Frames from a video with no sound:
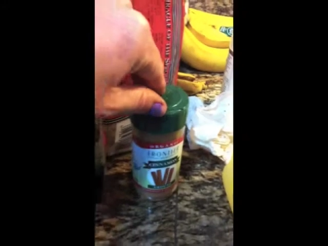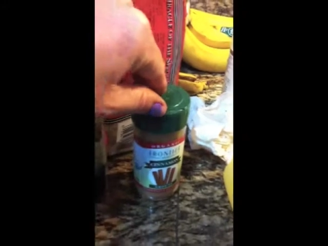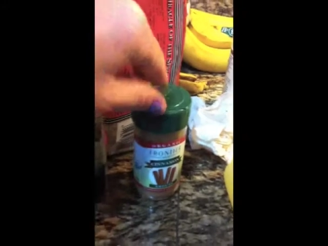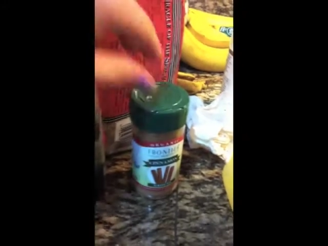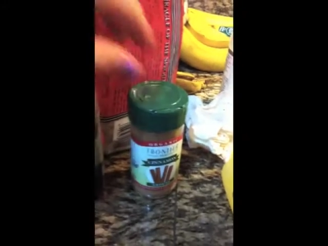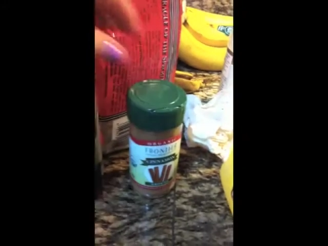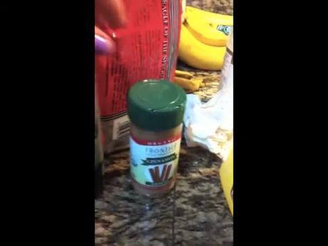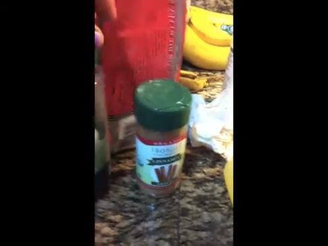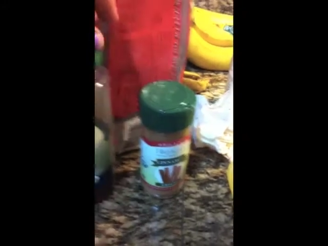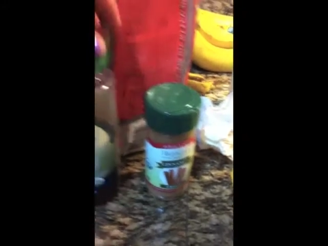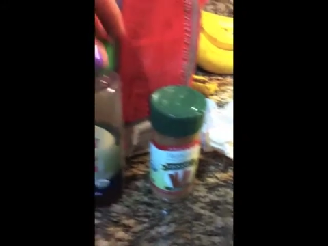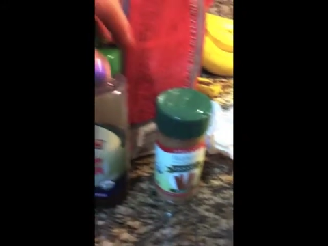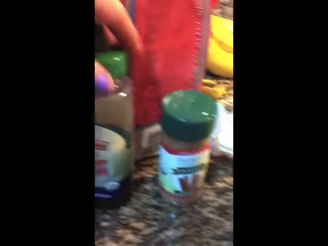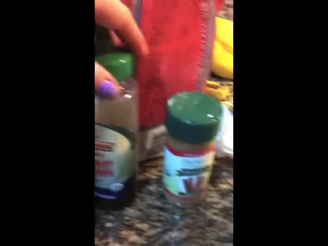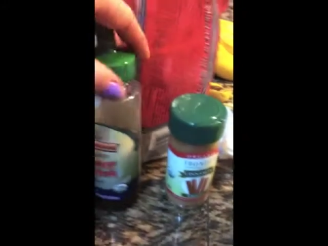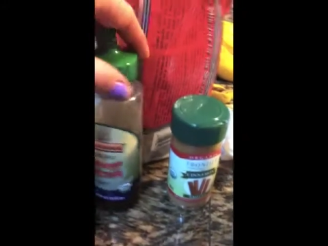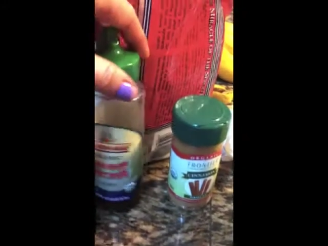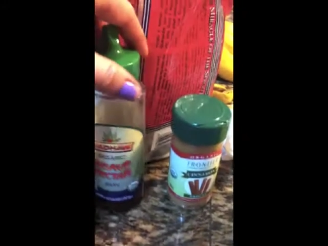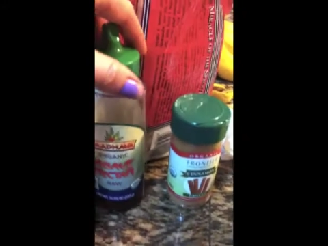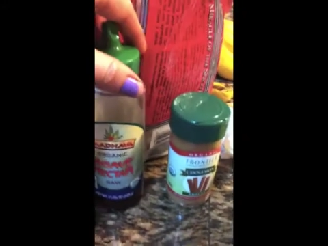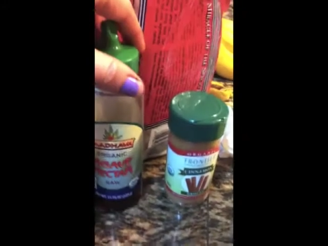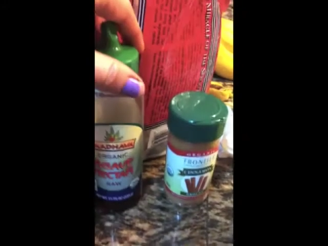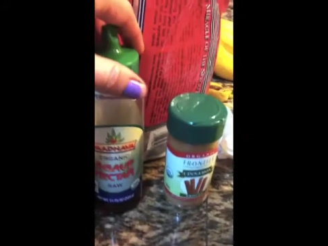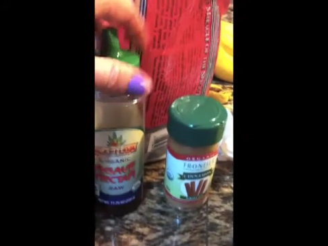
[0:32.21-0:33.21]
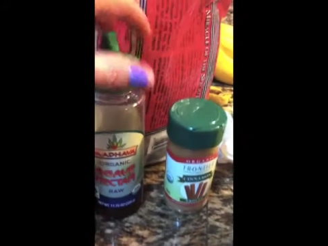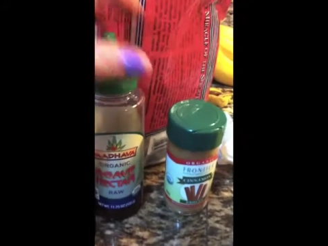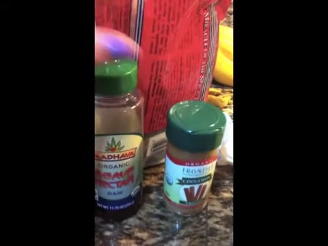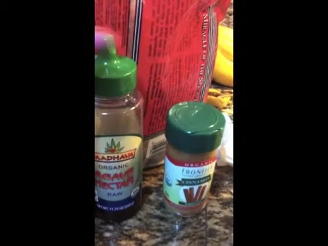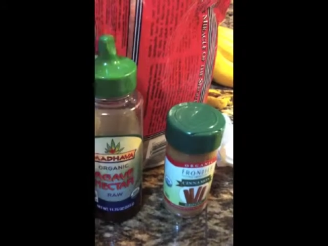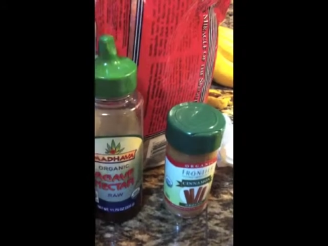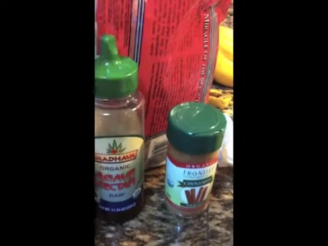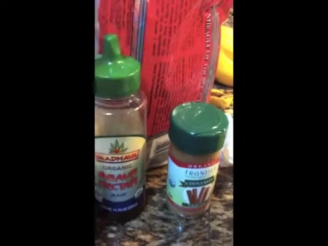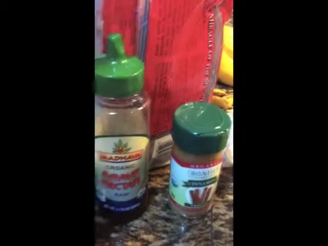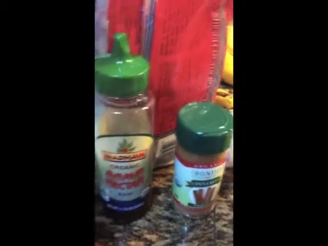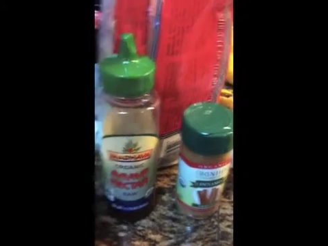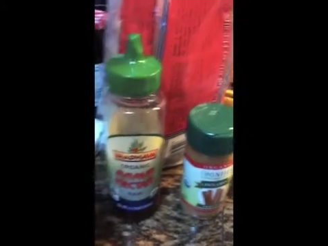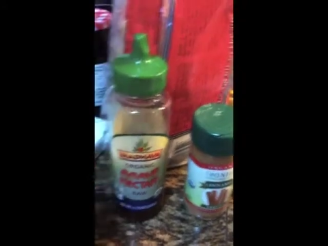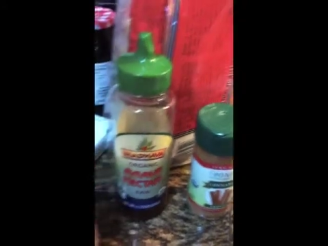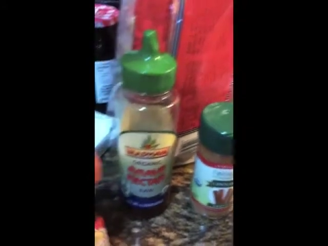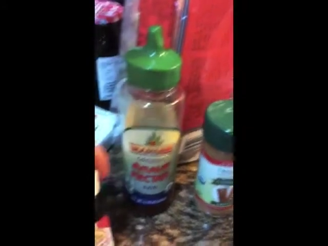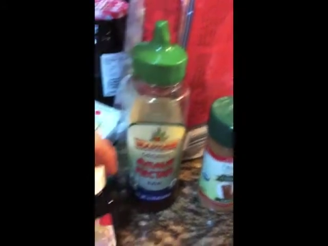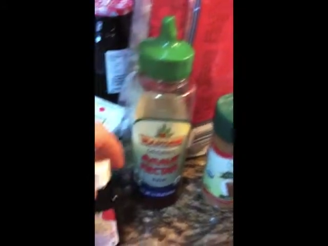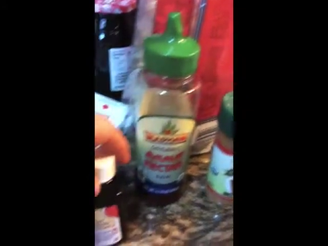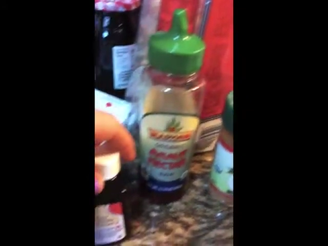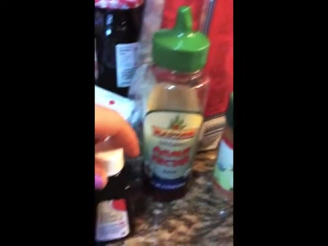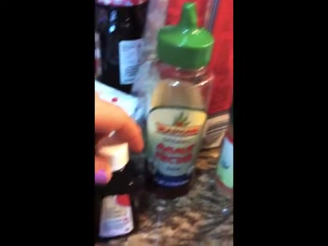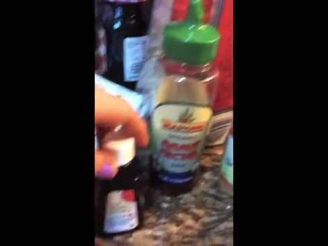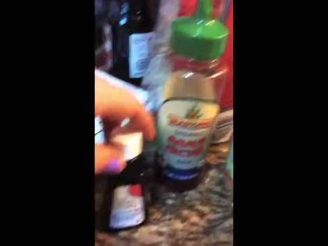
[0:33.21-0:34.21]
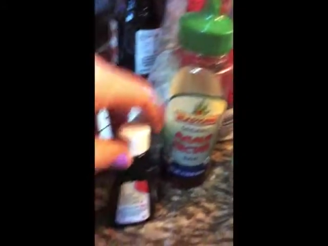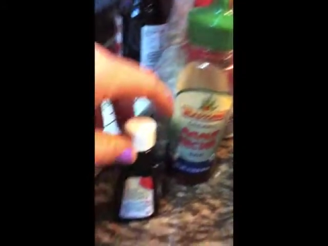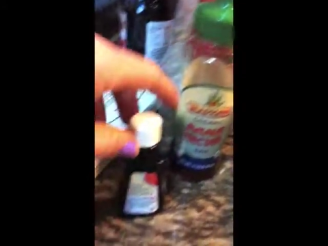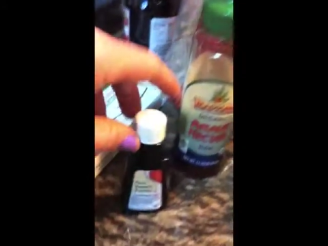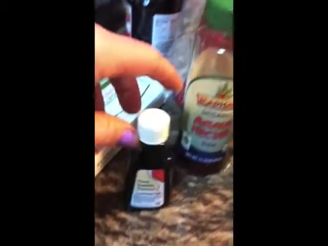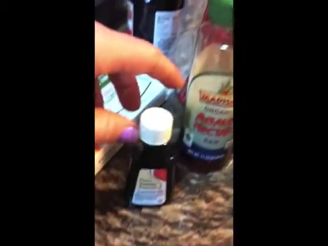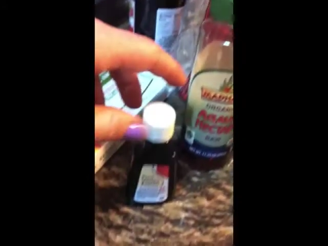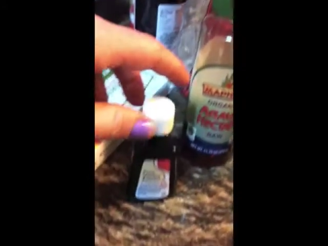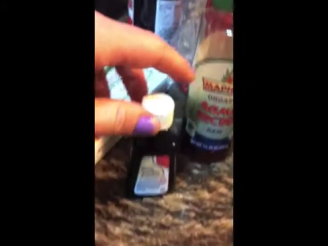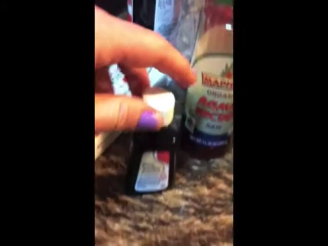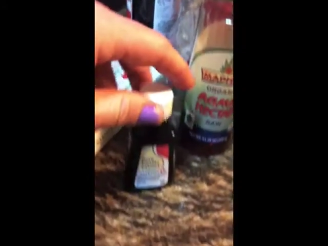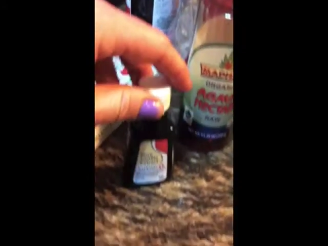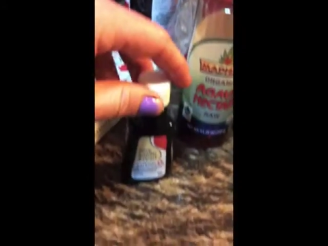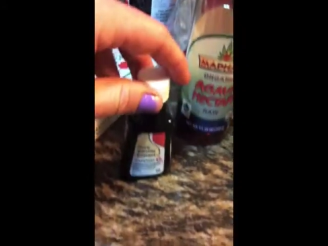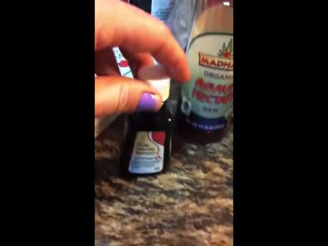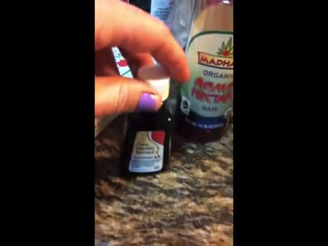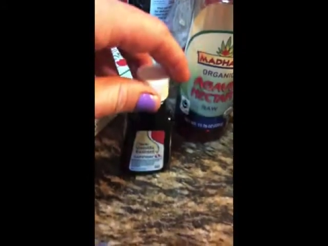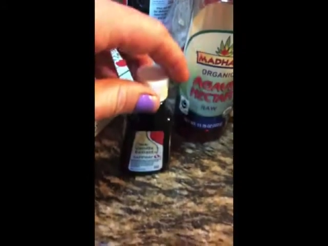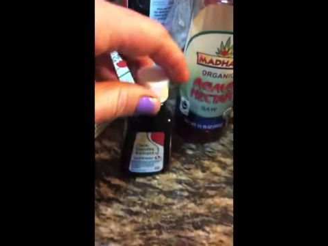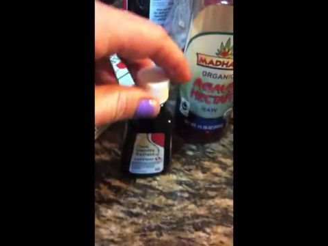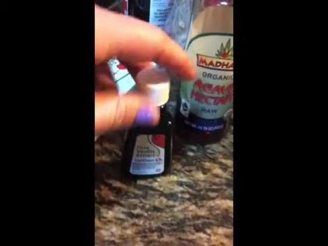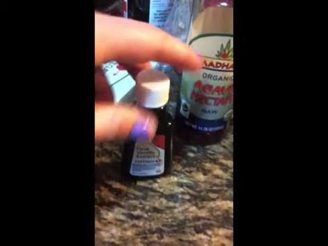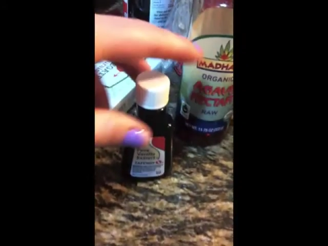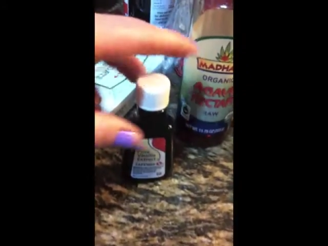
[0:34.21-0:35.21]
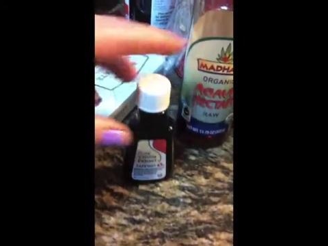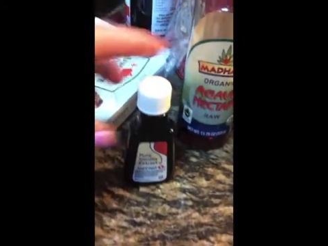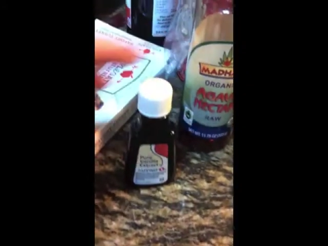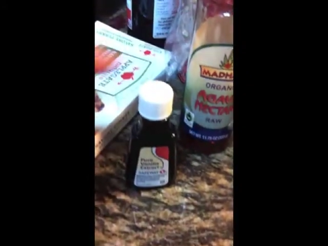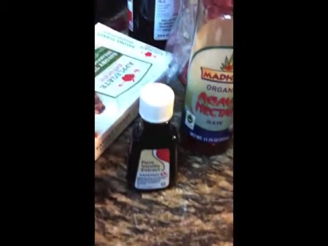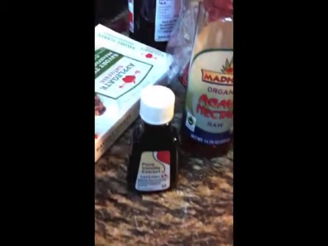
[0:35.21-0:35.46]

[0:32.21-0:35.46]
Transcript: Nobody's mouth can be seen.